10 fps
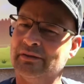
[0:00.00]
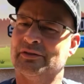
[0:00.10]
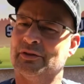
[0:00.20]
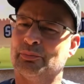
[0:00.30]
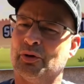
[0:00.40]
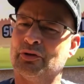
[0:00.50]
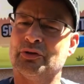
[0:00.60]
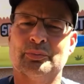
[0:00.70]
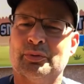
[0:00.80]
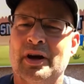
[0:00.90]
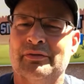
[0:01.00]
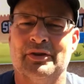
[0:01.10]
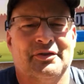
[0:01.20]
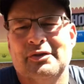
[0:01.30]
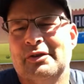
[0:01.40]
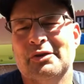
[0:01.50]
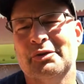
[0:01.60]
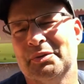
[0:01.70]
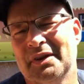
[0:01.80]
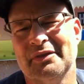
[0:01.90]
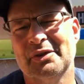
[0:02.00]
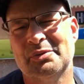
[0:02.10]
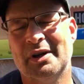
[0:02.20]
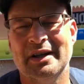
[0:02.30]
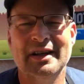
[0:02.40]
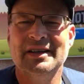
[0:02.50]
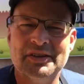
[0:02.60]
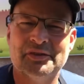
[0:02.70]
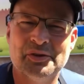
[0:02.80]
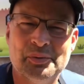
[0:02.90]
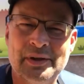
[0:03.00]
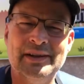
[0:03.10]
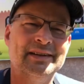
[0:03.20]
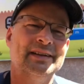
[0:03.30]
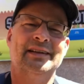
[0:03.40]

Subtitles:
Just personal preference. You can use whatever you want. Because you know what?